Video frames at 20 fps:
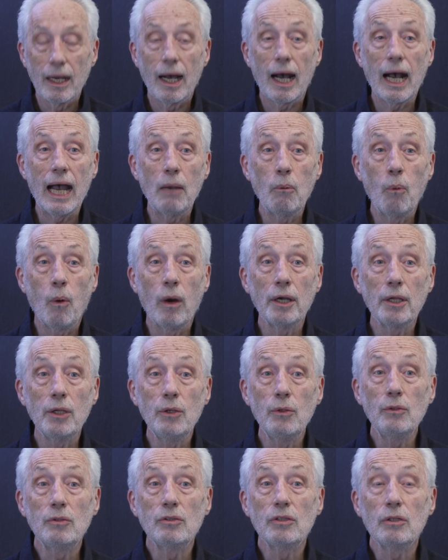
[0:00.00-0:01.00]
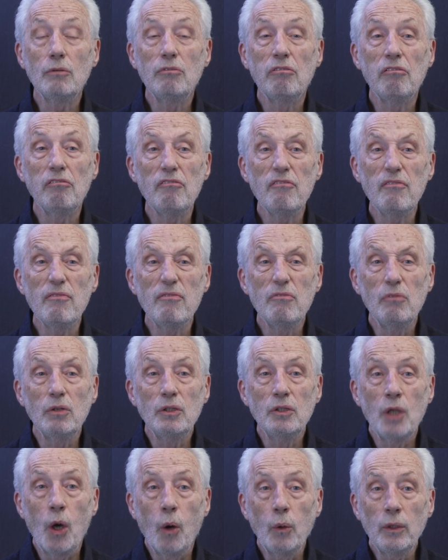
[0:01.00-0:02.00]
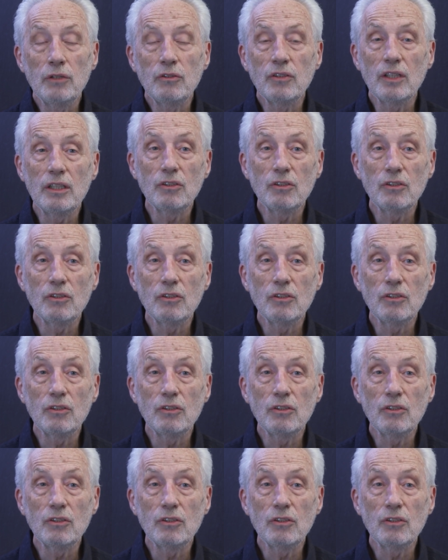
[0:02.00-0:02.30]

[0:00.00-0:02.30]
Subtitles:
I want you to notice